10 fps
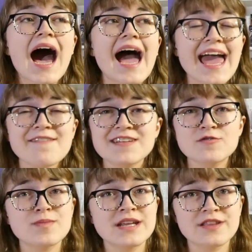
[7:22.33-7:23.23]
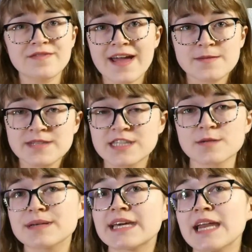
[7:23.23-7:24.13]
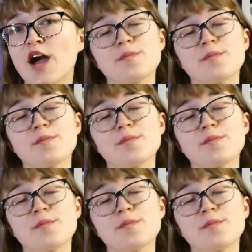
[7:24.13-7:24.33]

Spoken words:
I haven't even been in the fandom since the beginning.